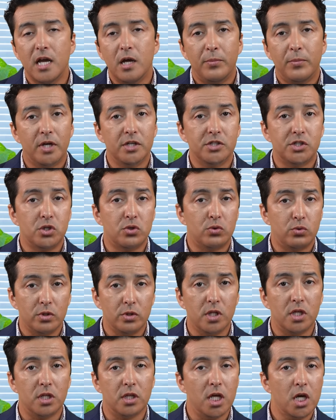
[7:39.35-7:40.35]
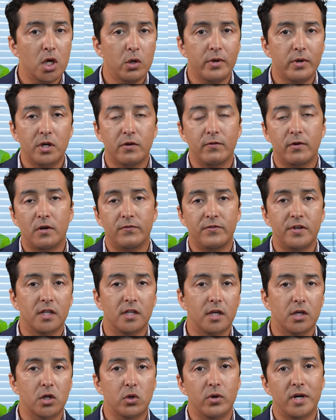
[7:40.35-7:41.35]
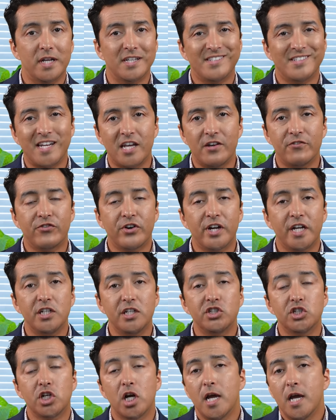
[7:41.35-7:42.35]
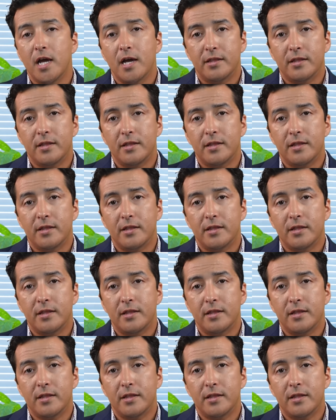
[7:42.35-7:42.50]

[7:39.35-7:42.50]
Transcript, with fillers: because you're really low and you want to feel like you're in a safe range,